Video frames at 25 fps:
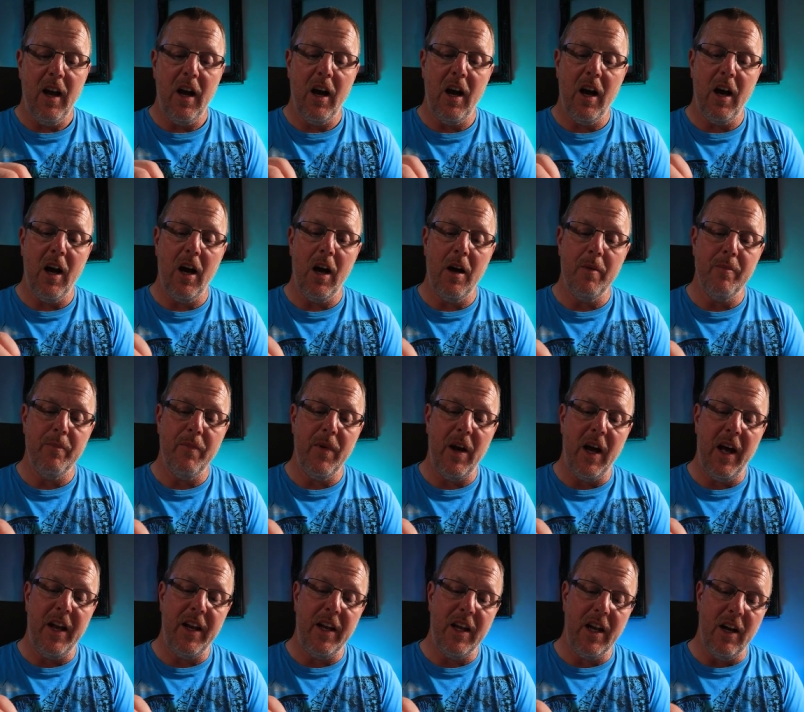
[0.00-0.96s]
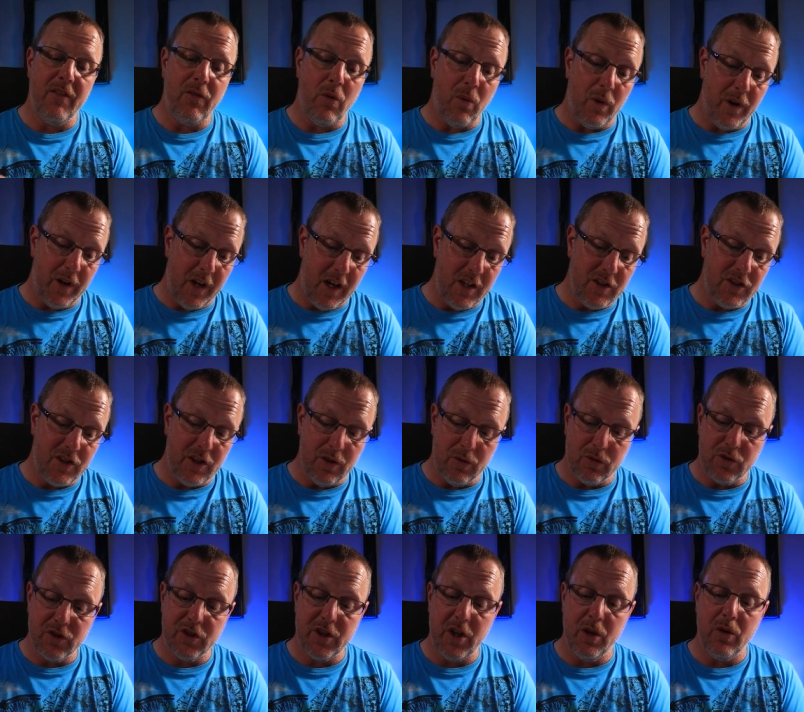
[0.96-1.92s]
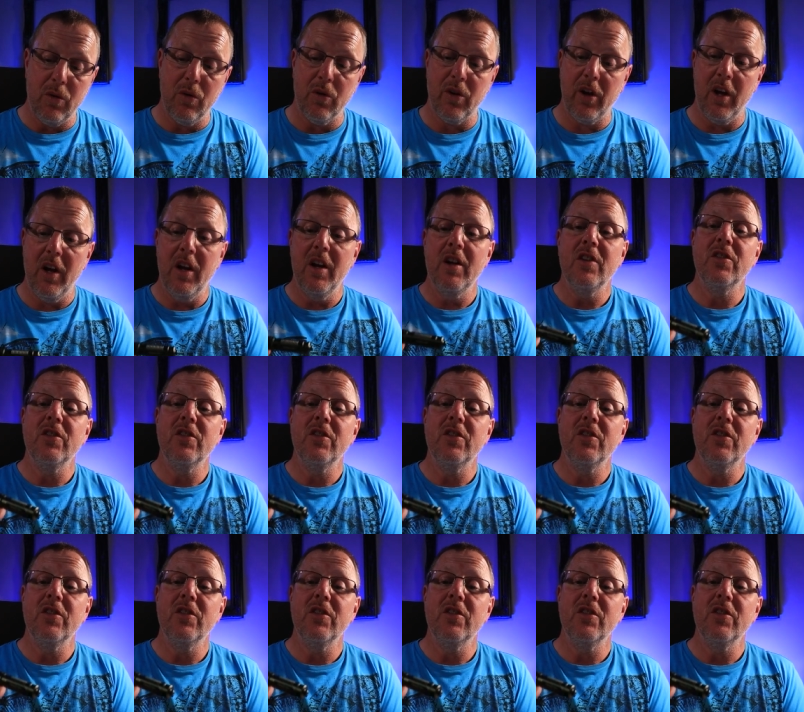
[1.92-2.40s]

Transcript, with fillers: um, and the other one is still sealed.